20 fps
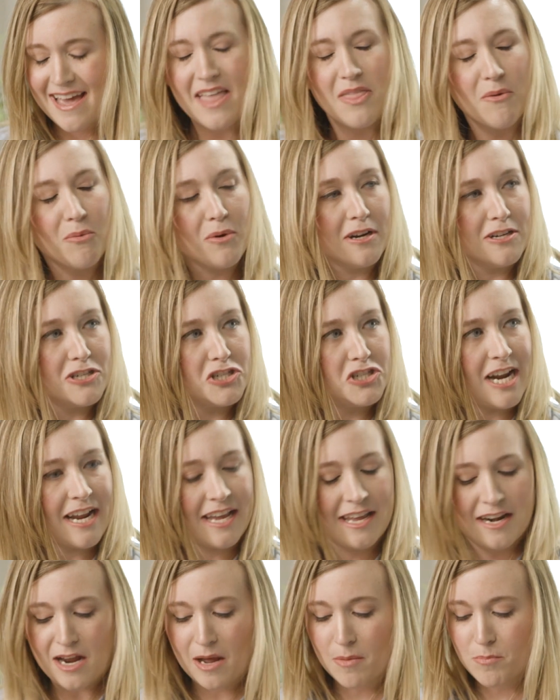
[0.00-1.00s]
And then we're gonna
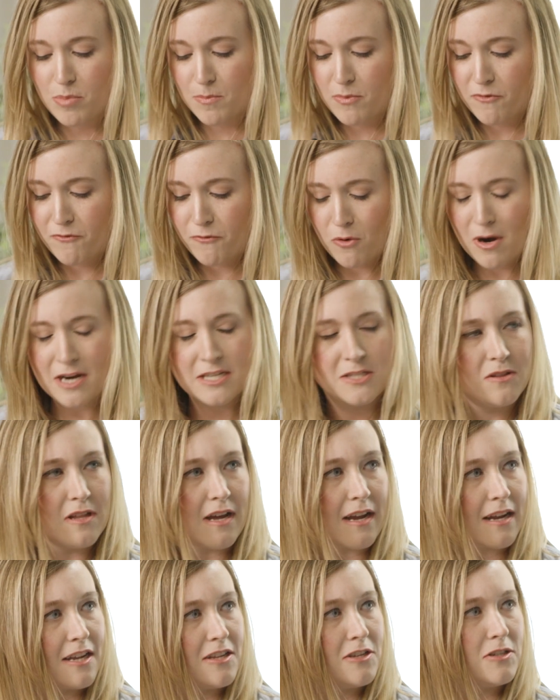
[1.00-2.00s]
shake it up. But before I do
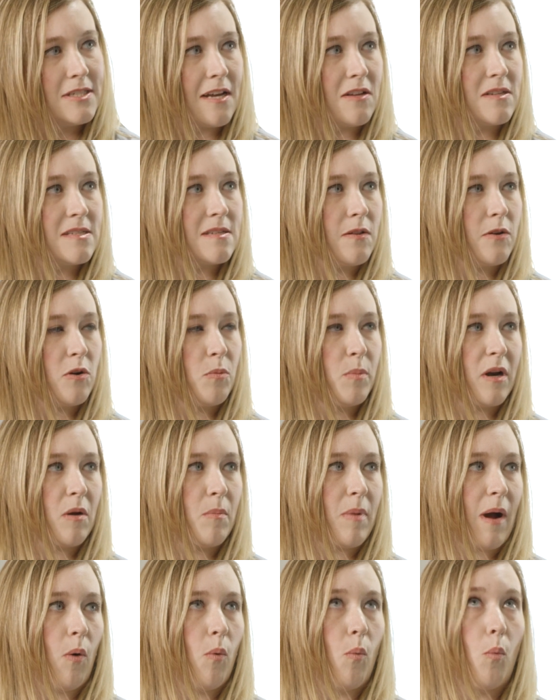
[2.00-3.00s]
that, can you tell us a little bit
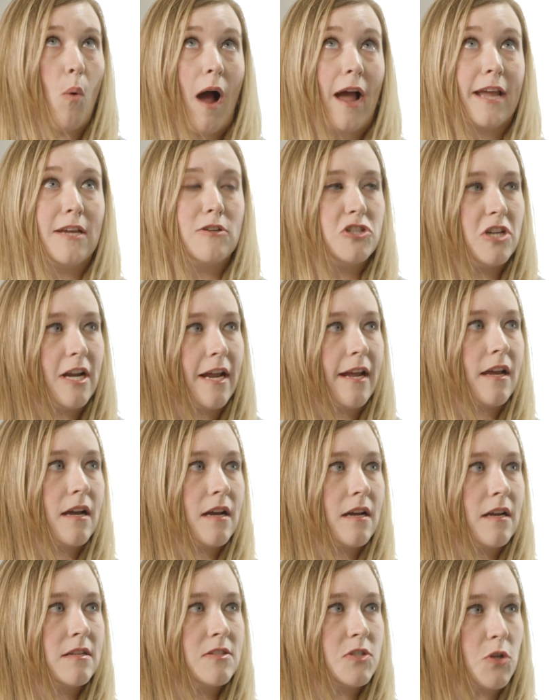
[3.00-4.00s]
about why you shake
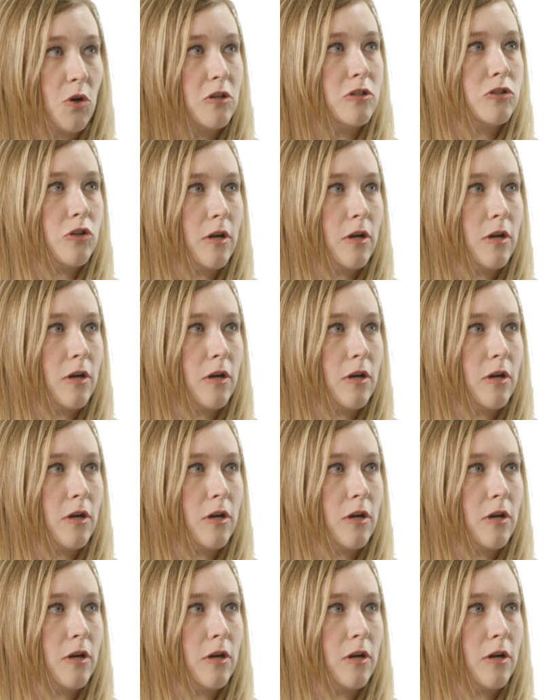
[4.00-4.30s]
certain